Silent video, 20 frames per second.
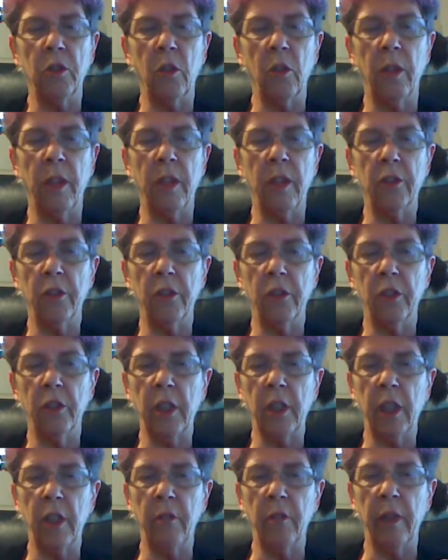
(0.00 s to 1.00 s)
so as you're
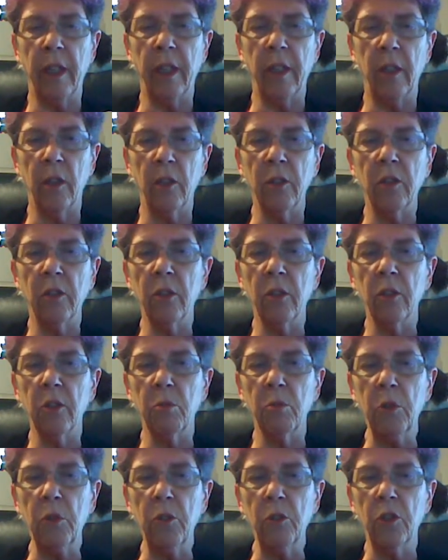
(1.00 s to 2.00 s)
shaving it also
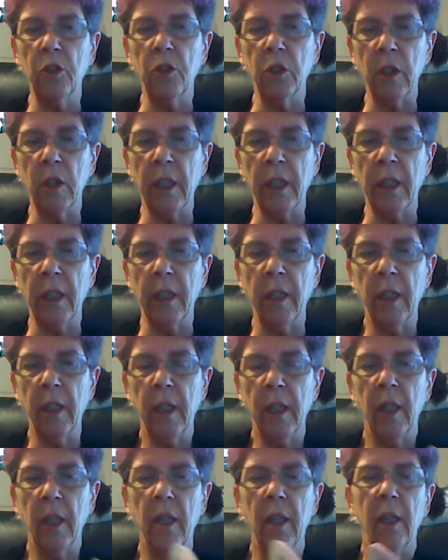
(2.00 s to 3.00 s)
smooths your leg
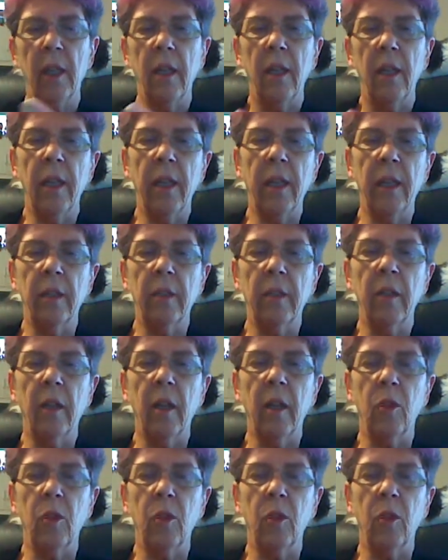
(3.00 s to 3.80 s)
and